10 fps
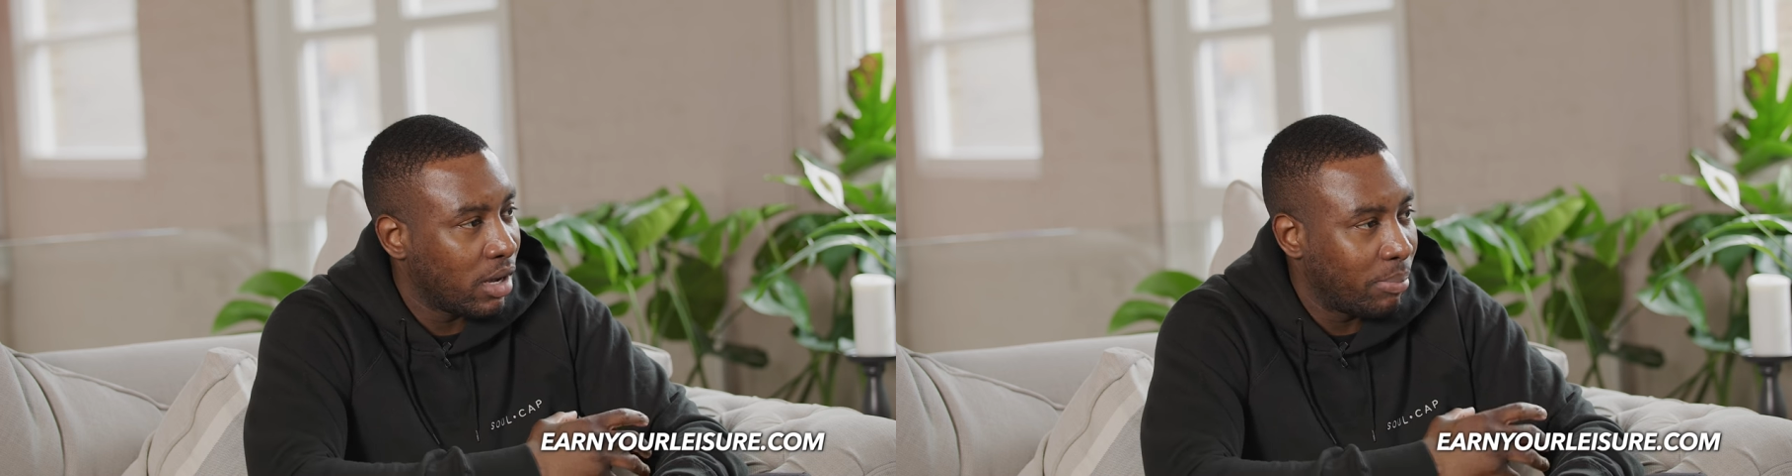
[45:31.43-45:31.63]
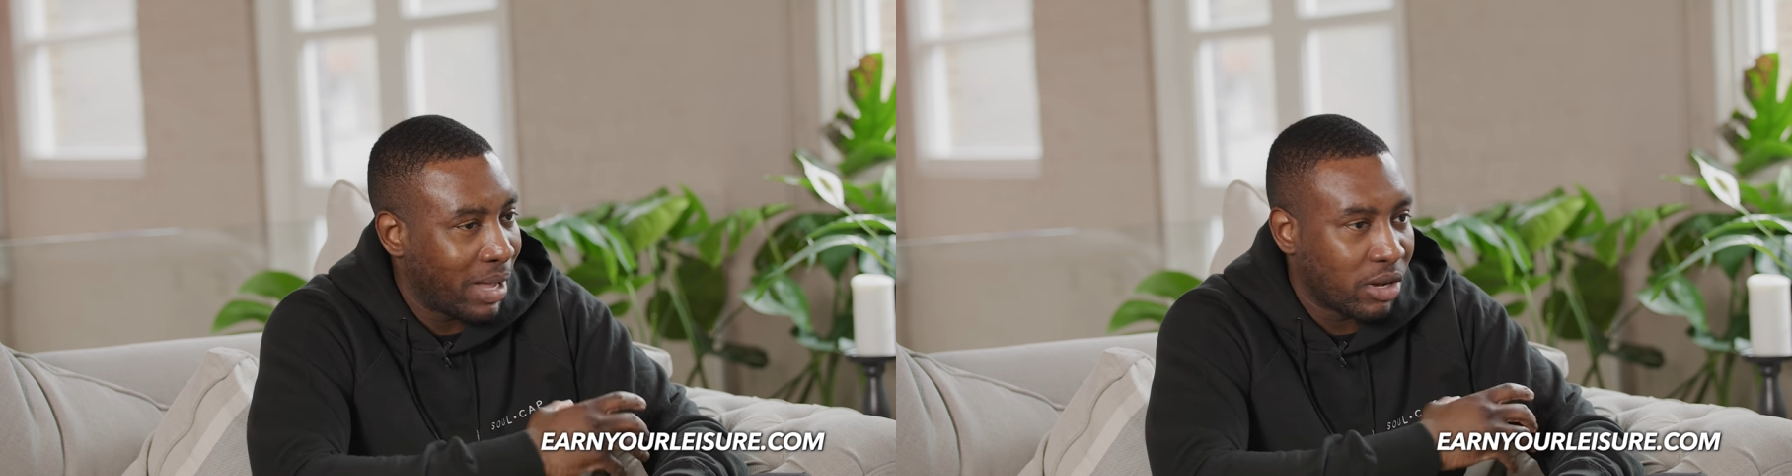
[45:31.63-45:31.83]

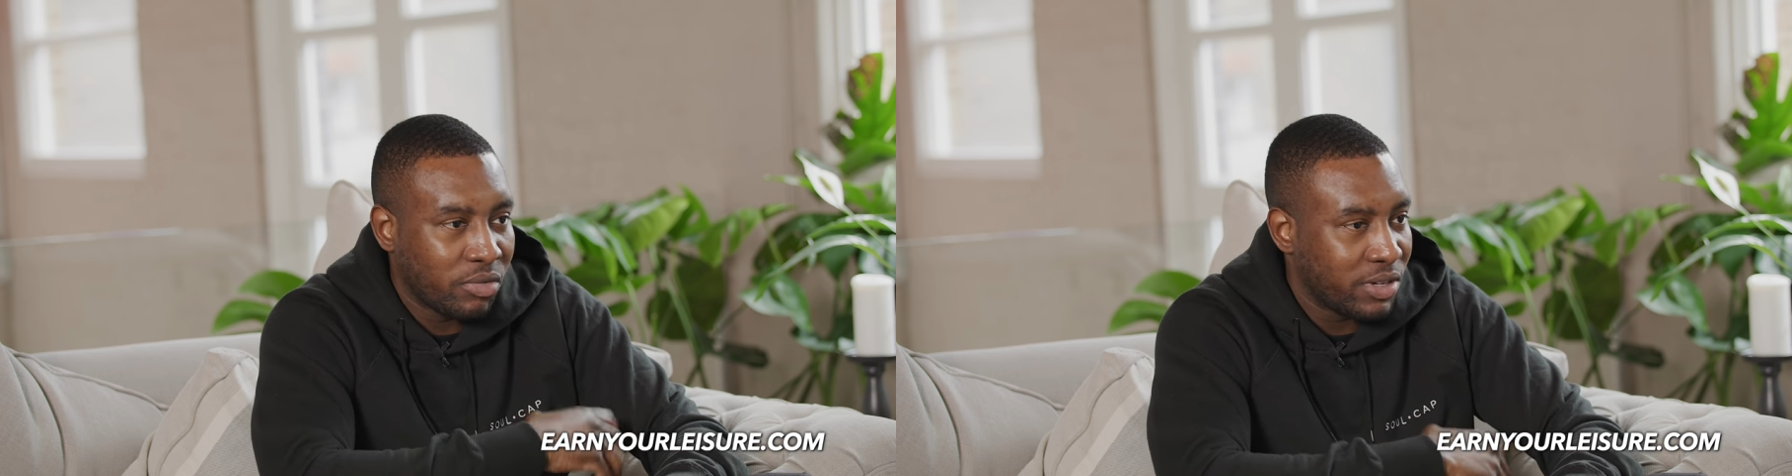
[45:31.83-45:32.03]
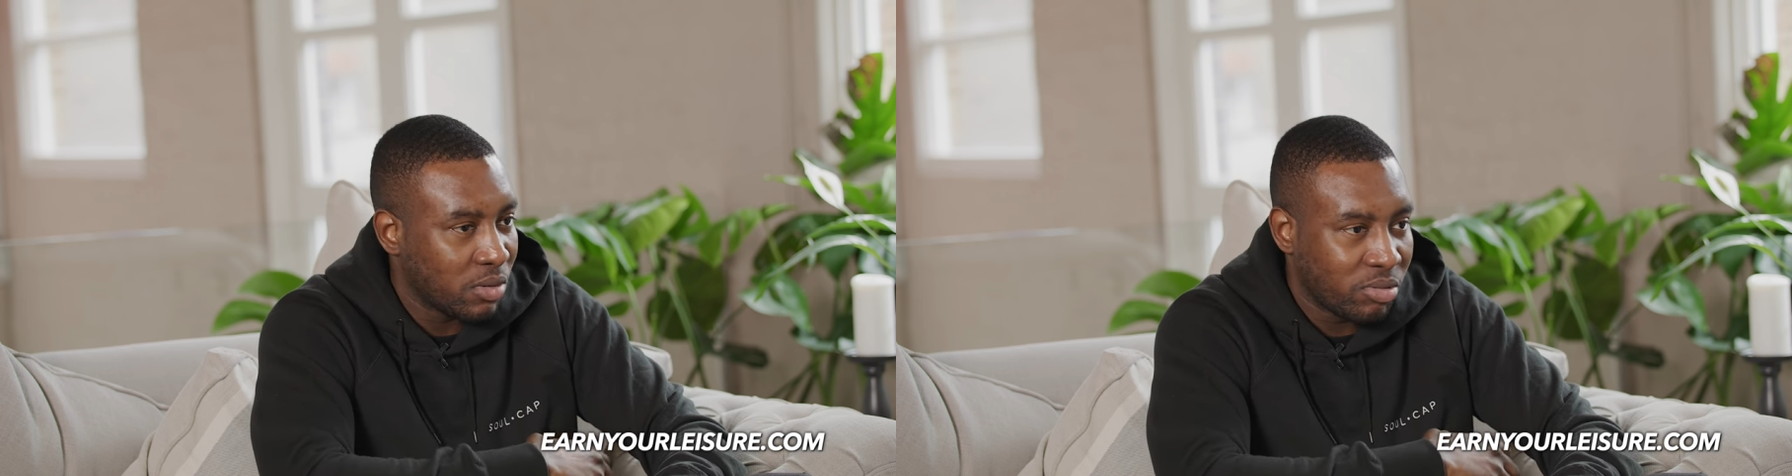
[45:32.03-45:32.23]
our
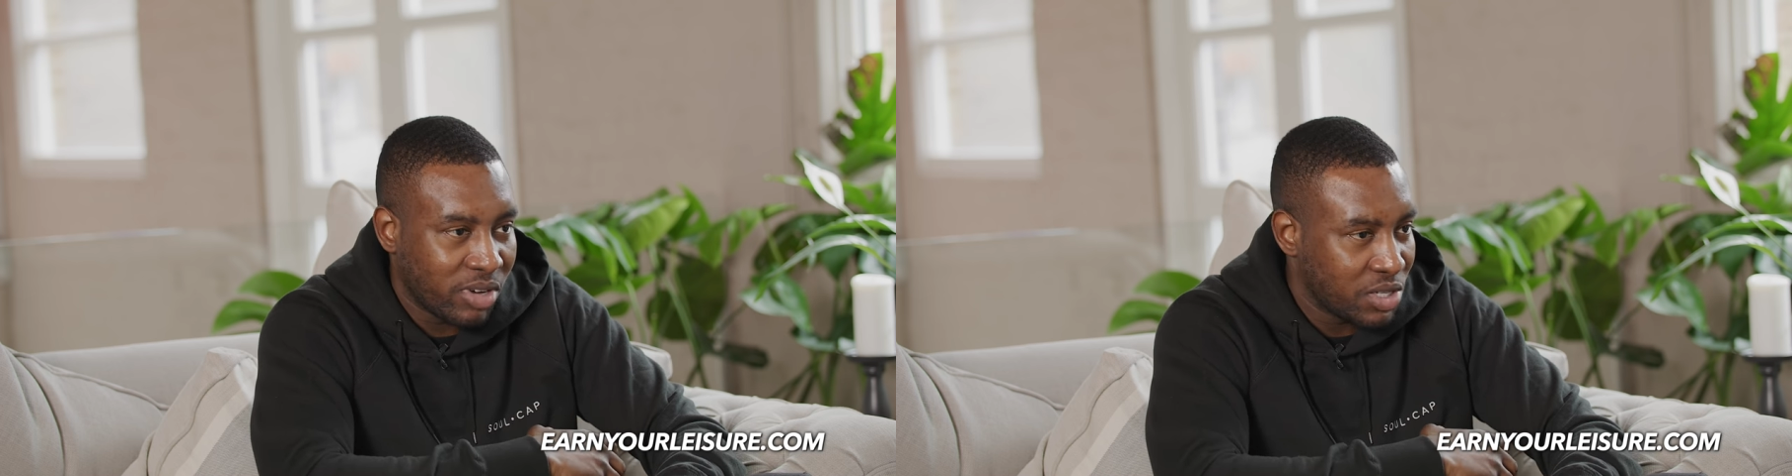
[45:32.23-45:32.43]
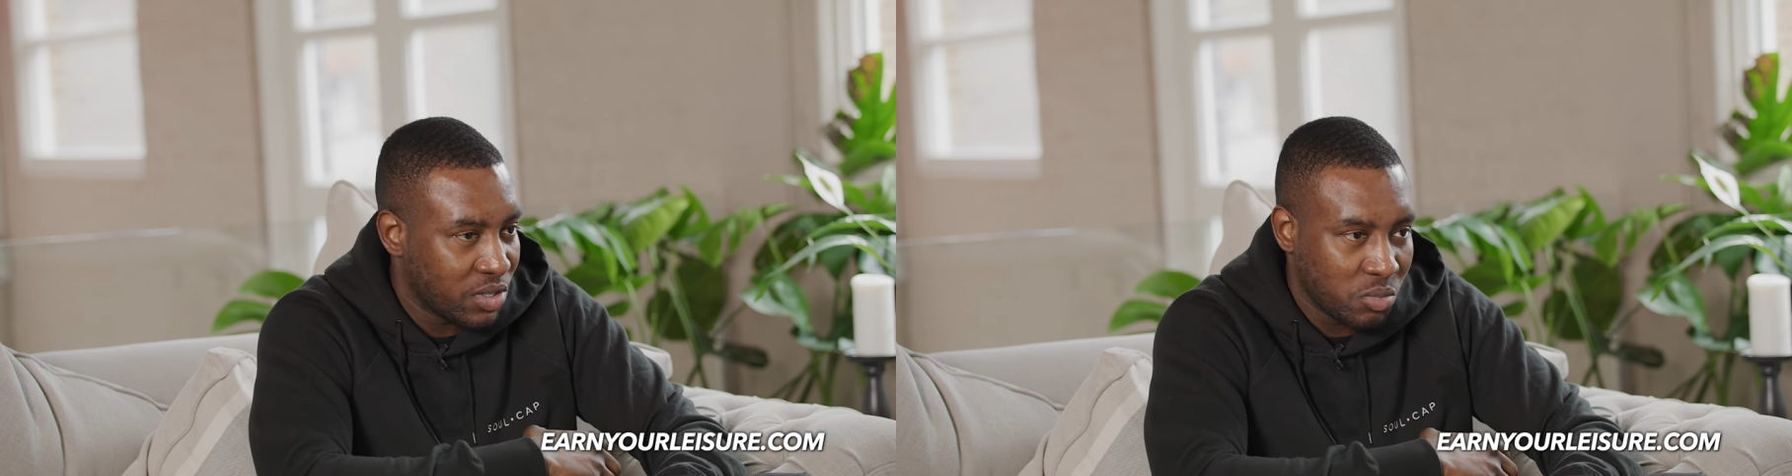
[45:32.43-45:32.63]
back office
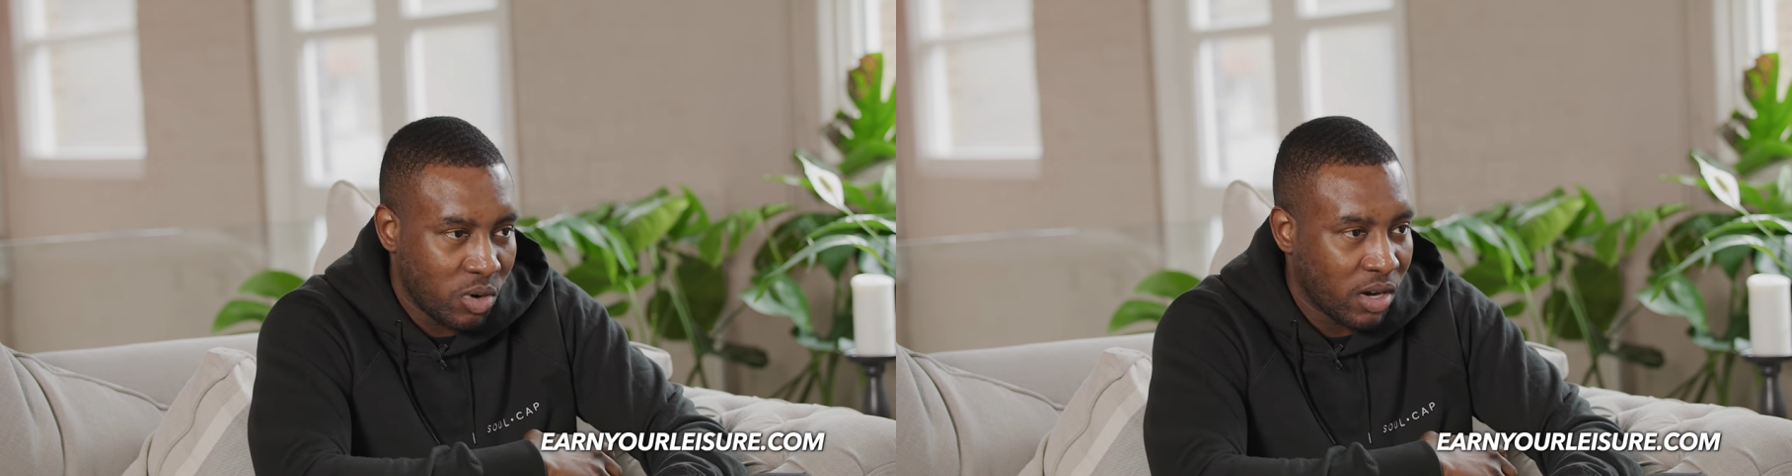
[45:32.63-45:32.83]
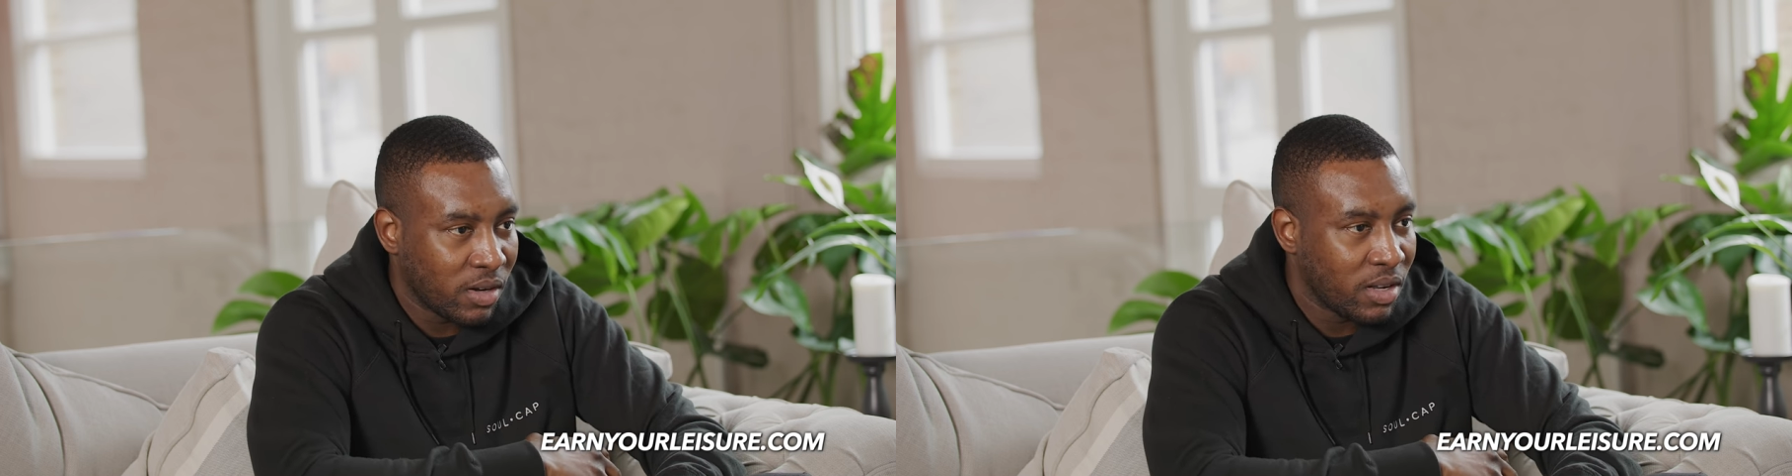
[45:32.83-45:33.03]
operations
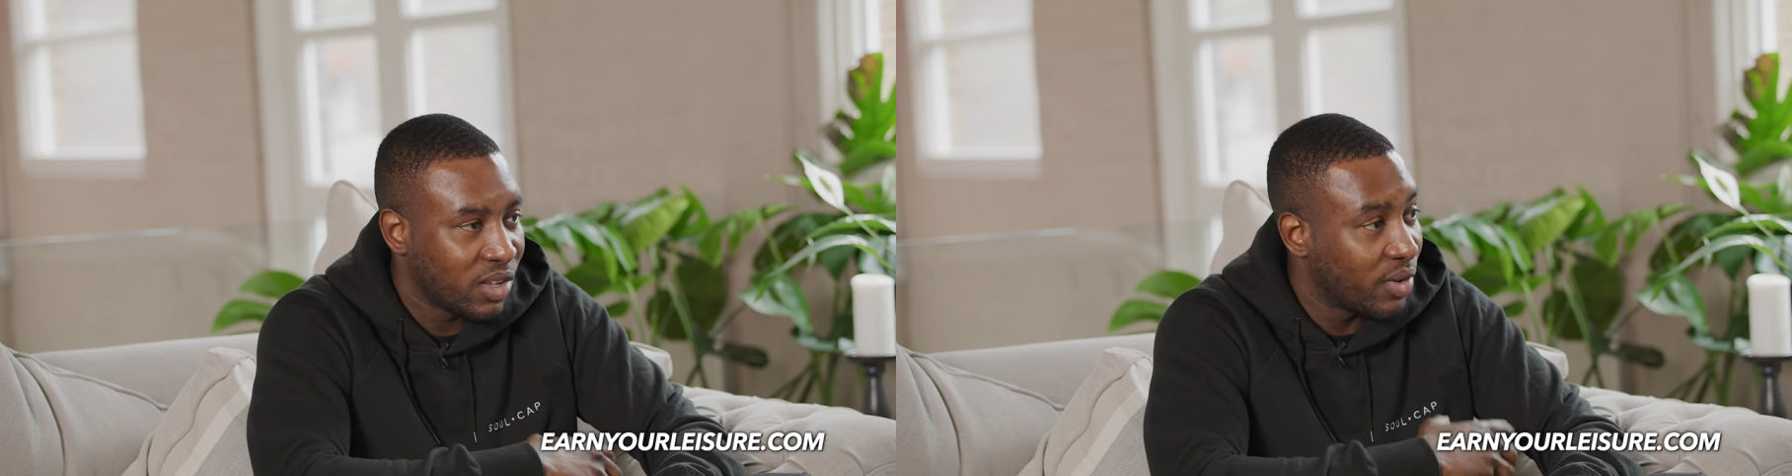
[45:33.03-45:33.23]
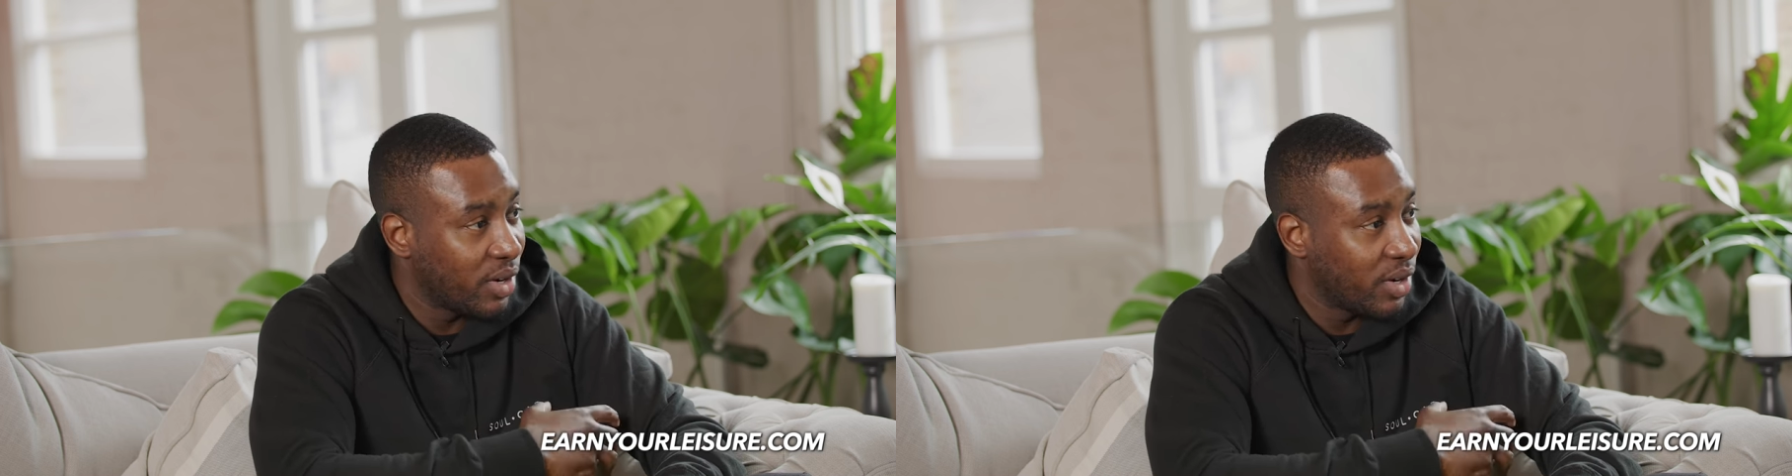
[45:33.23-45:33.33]
weren't